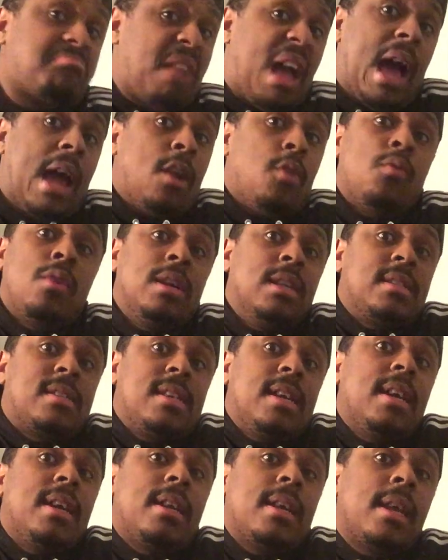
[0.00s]
I don't want to
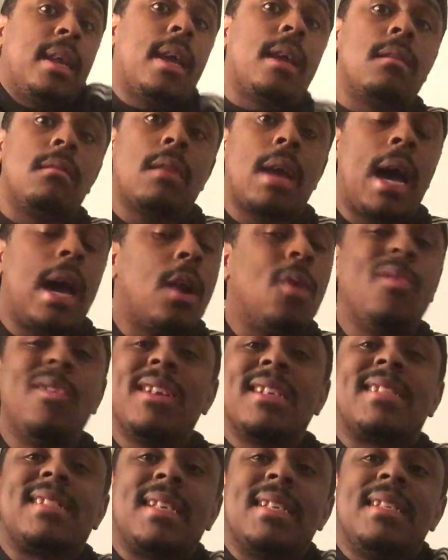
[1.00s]
see it again. I don't want
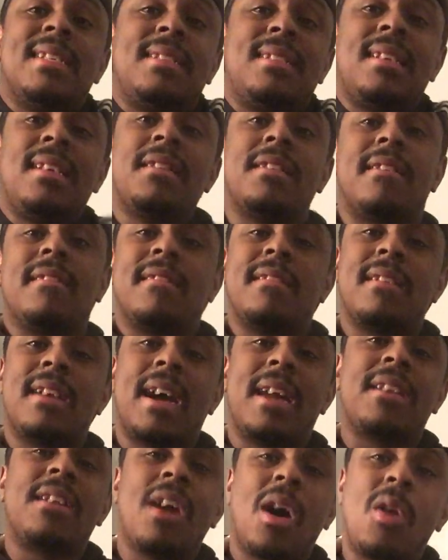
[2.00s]
to see this either.
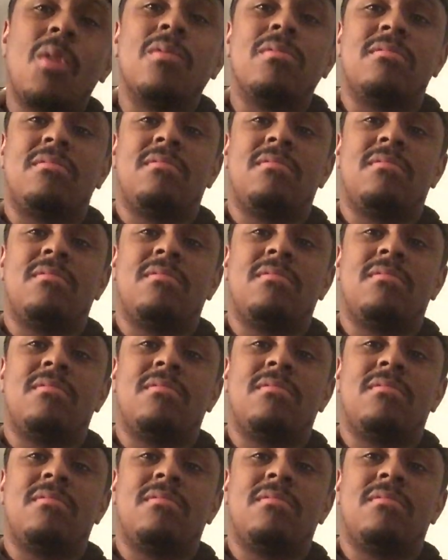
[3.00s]
I don't.